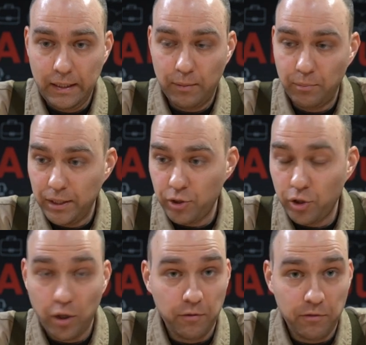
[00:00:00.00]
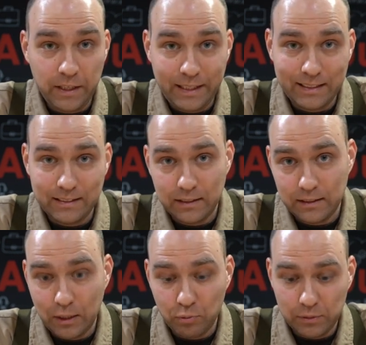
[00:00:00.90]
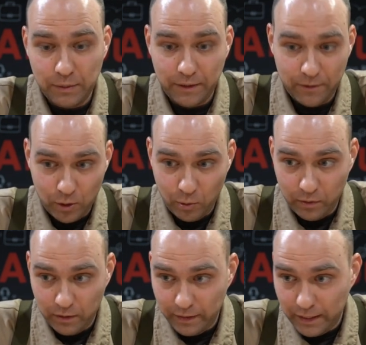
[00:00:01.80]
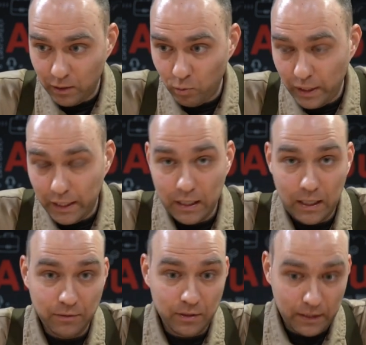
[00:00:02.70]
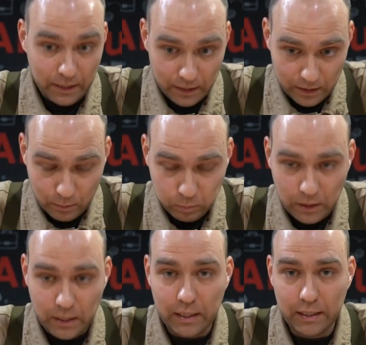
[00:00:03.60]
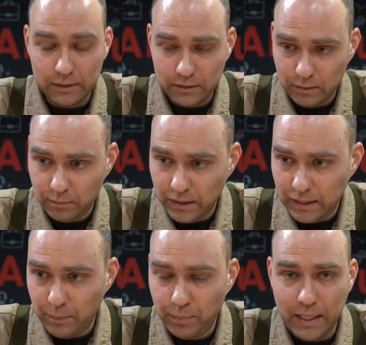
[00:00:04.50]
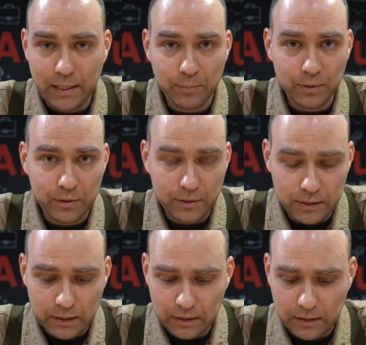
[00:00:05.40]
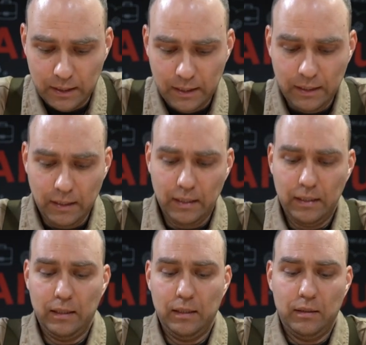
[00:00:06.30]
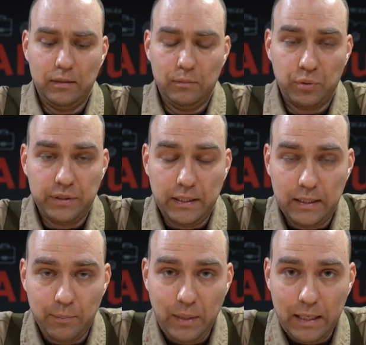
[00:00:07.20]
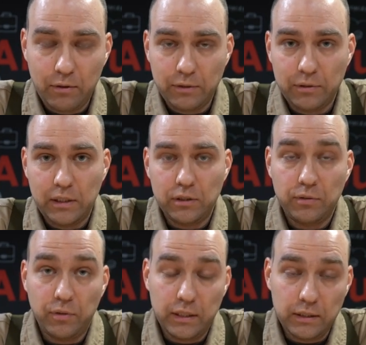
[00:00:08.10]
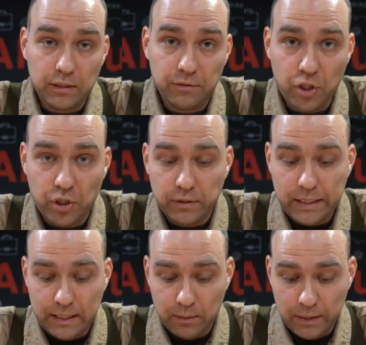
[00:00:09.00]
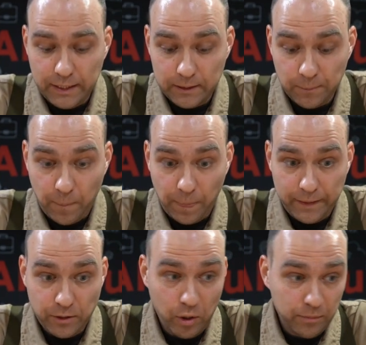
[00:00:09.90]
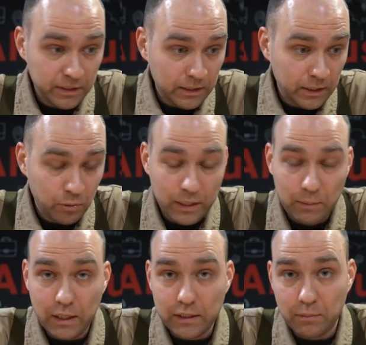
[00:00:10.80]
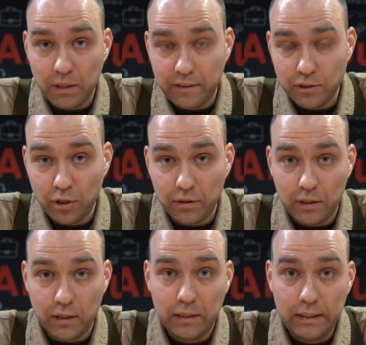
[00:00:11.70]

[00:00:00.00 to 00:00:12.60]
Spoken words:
bunch of vacancies that will be thrown their way after they apply and submit their papers and present their background skills for this official database. So obviously, $20 a month is not a